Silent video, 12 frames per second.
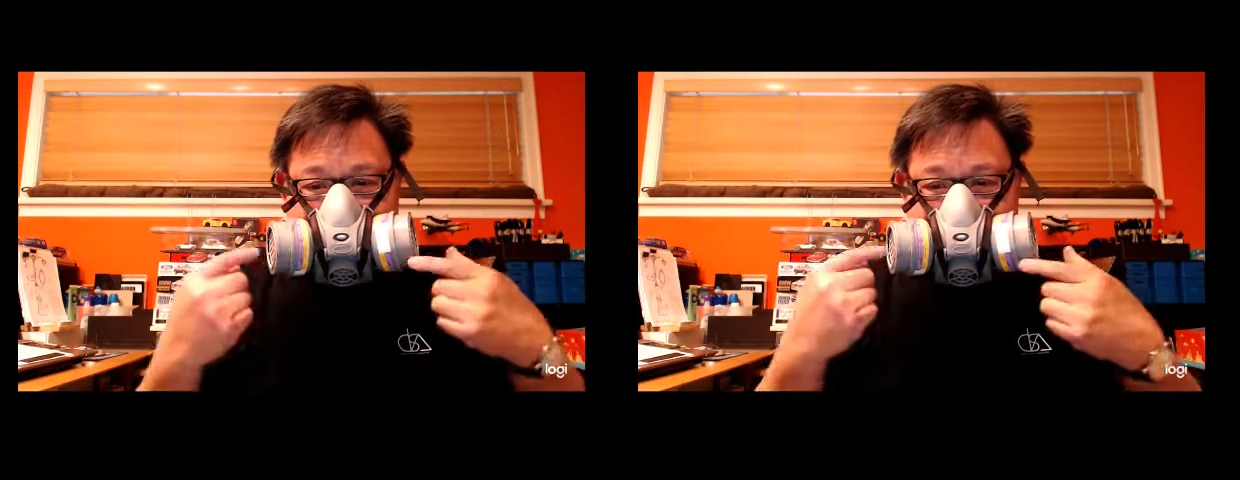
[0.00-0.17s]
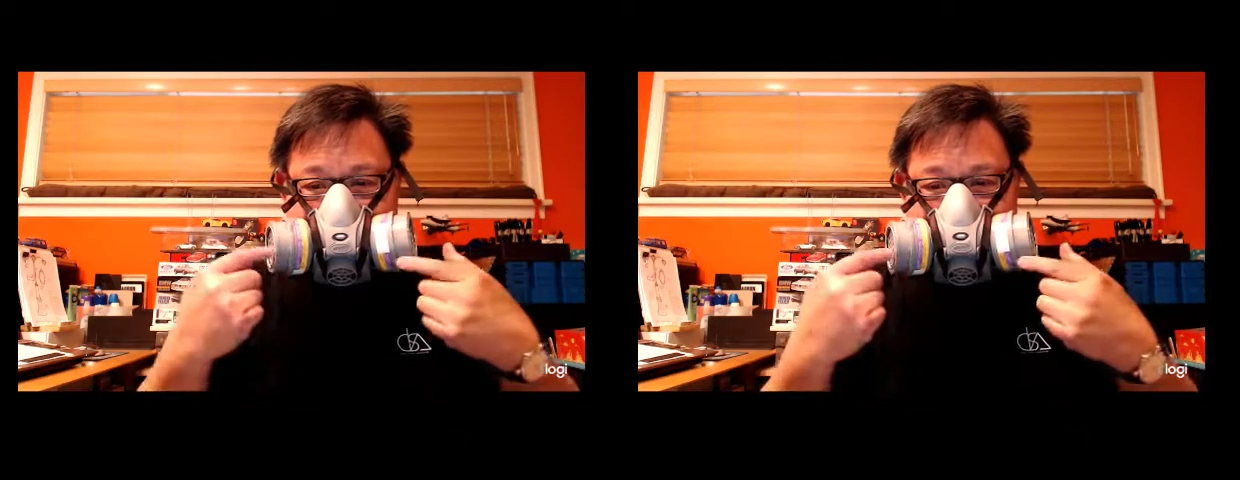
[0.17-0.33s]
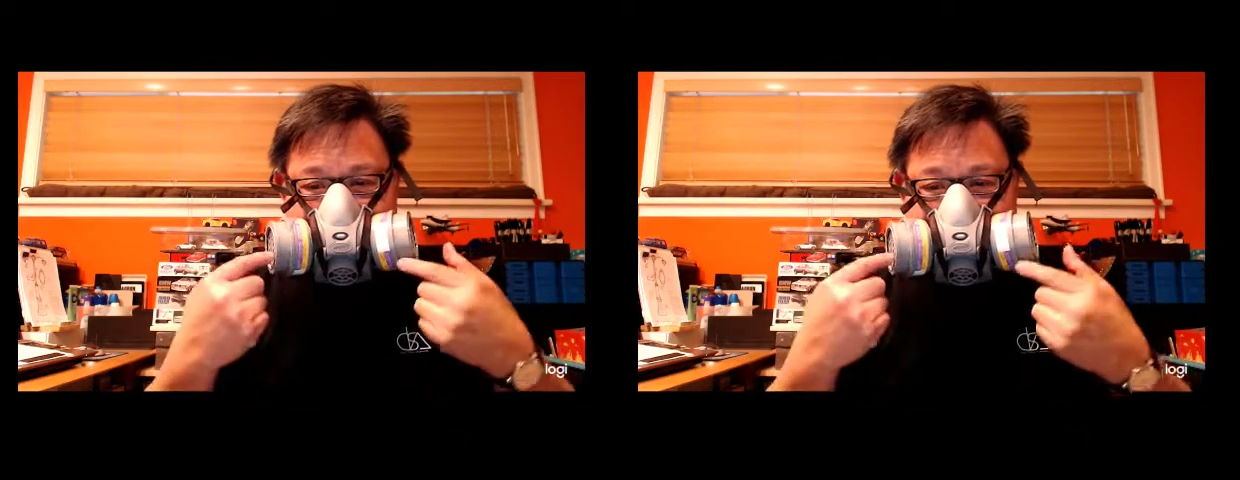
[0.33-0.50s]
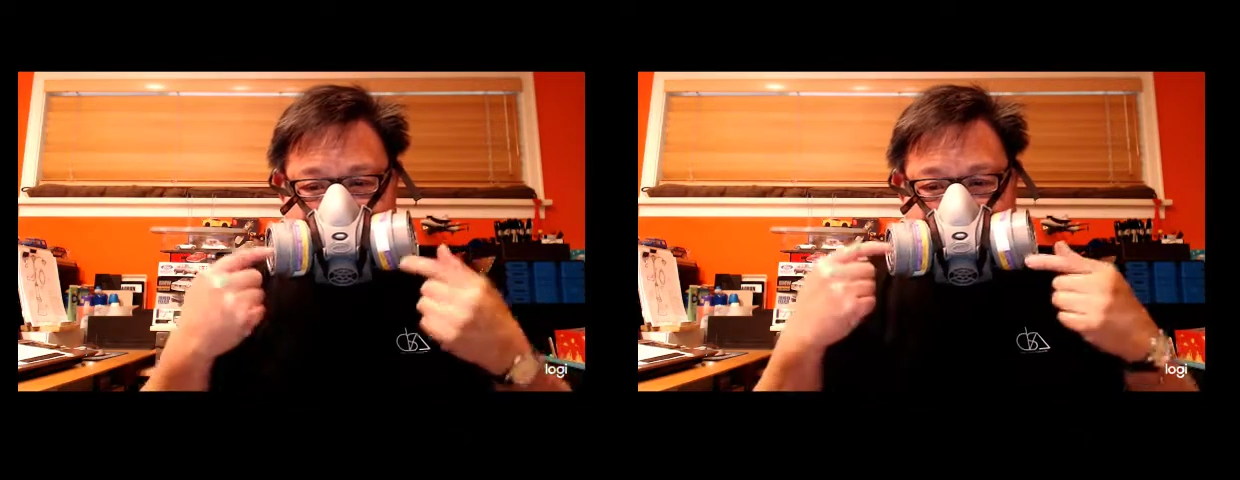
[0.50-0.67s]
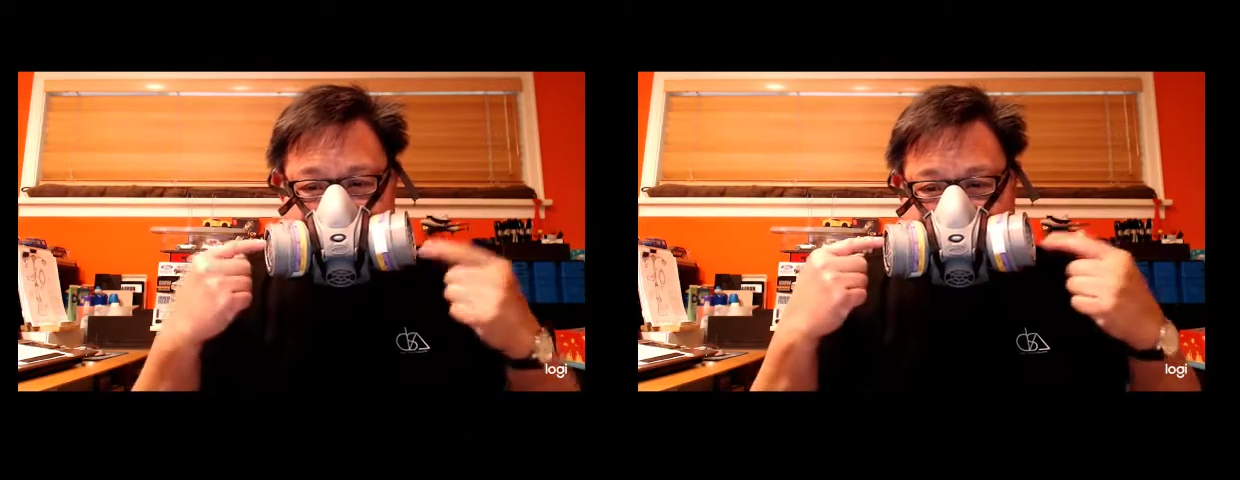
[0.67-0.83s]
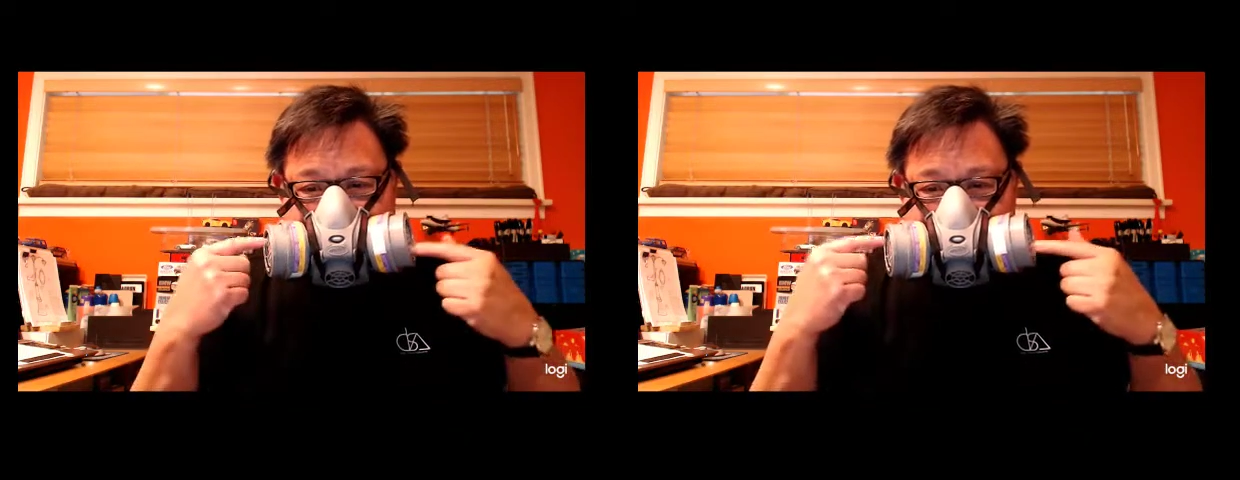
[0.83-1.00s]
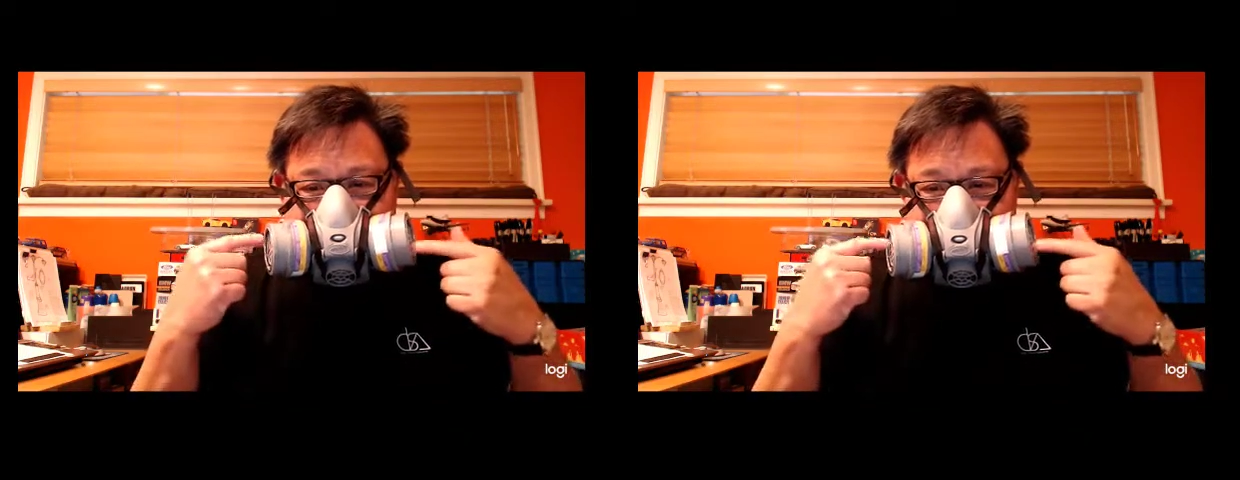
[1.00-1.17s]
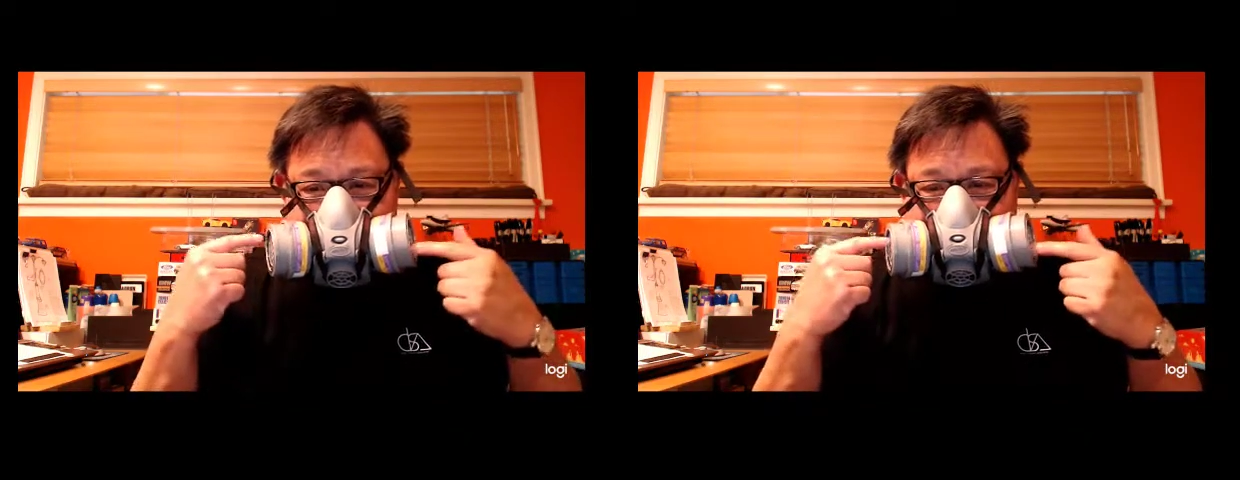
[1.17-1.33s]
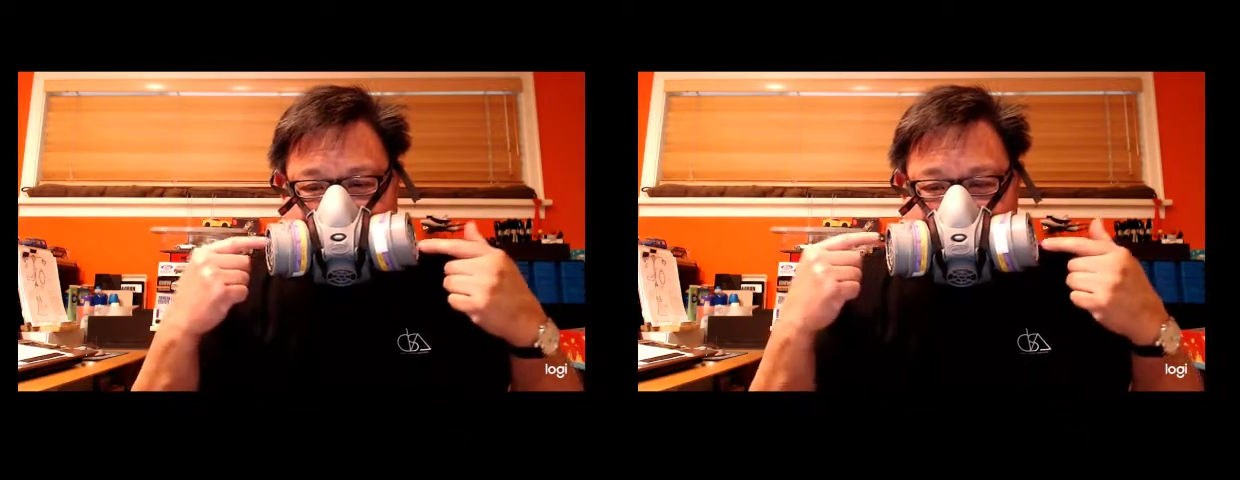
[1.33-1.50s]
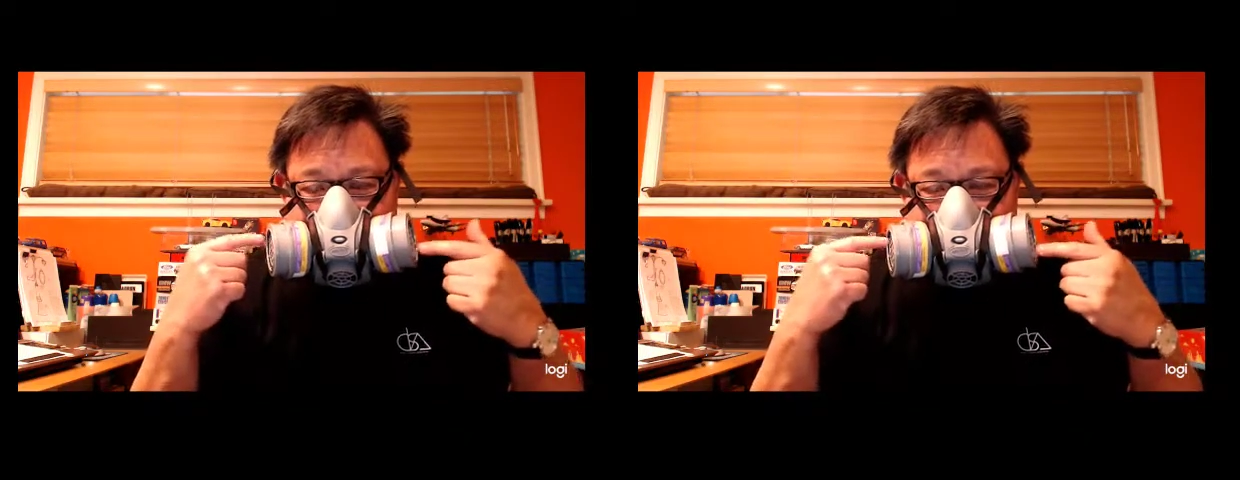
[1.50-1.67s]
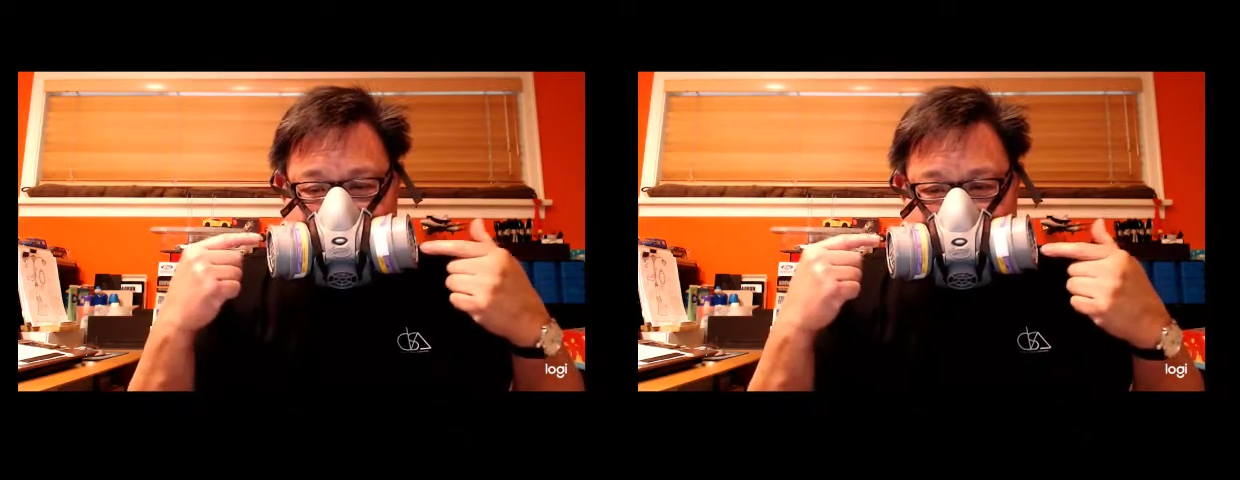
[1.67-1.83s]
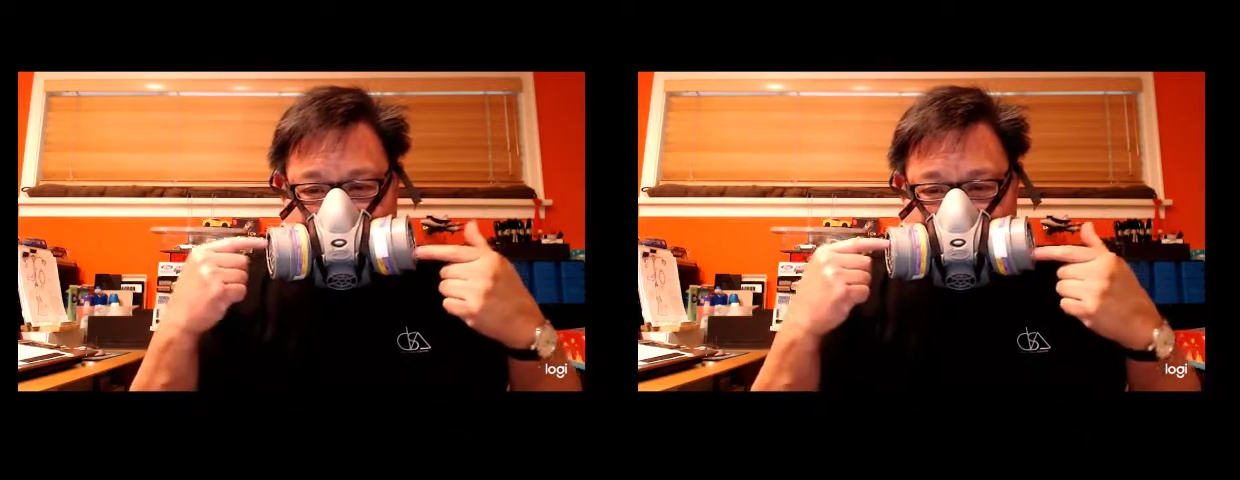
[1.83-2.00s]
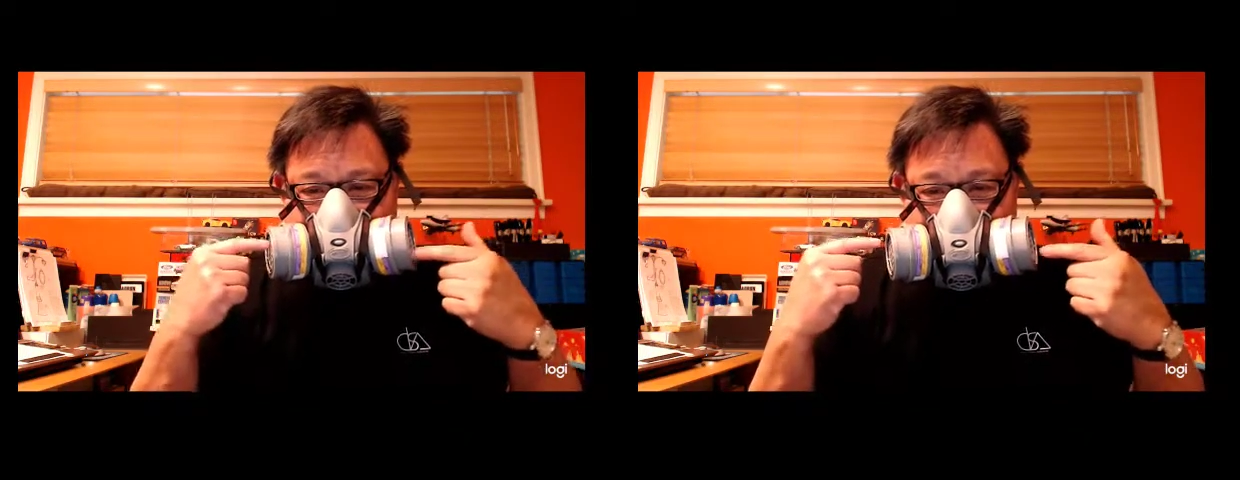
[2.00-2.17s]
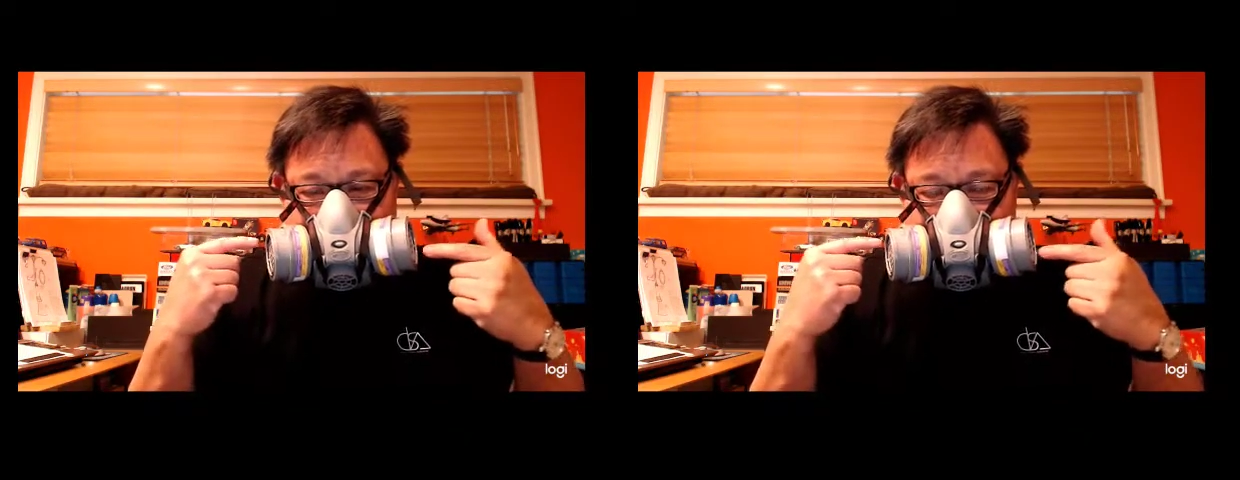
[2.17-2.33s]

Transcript: and there's small diaphragms on